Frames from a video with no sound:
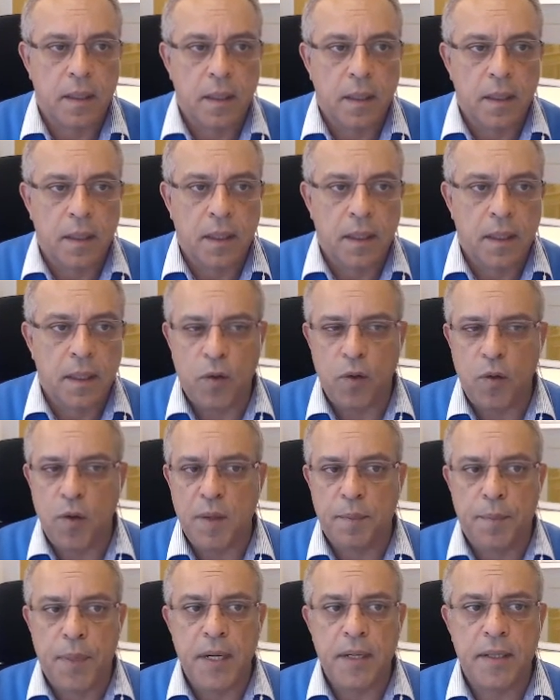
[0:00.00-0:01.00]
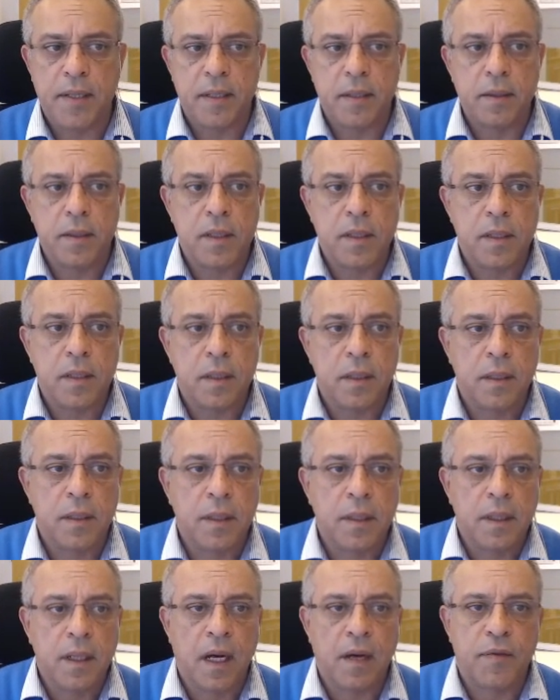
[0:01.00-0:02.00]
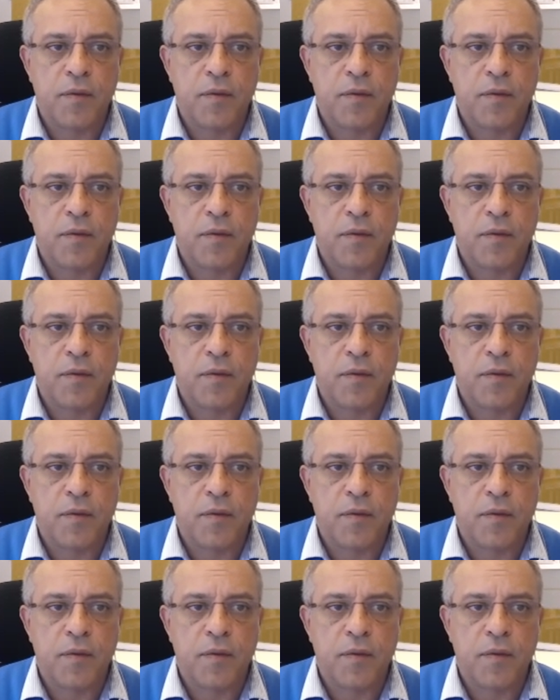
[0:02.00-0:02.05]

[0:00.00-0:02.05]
The following persons have